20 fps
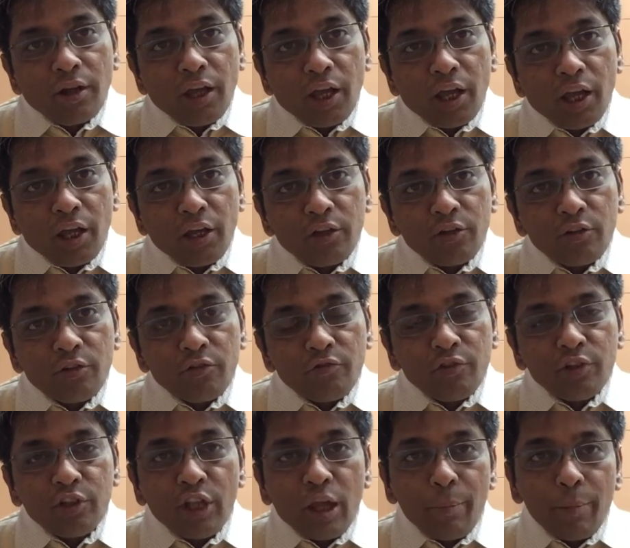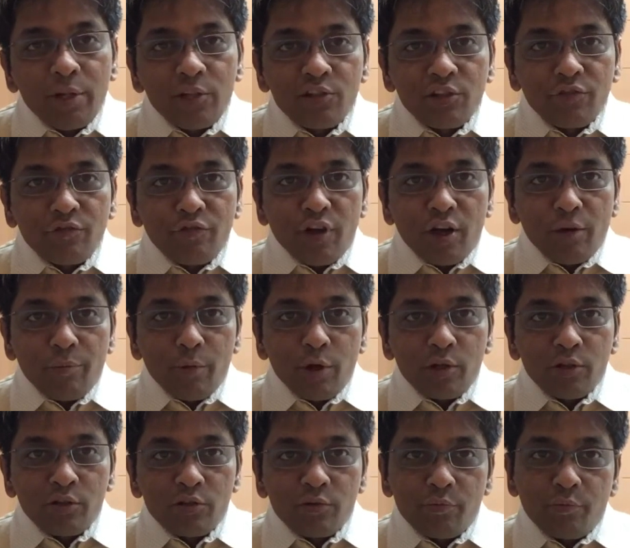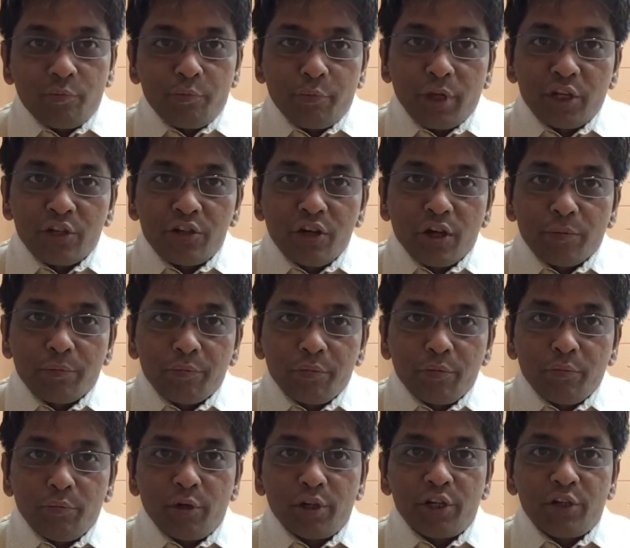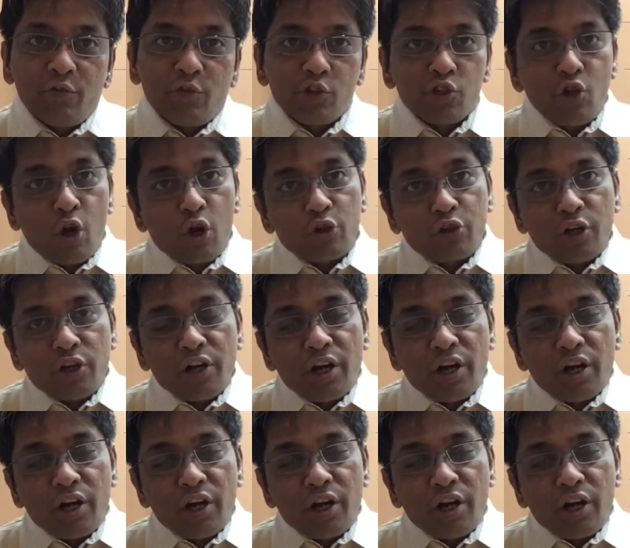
and with MNC farmers picked up, but it was Dr.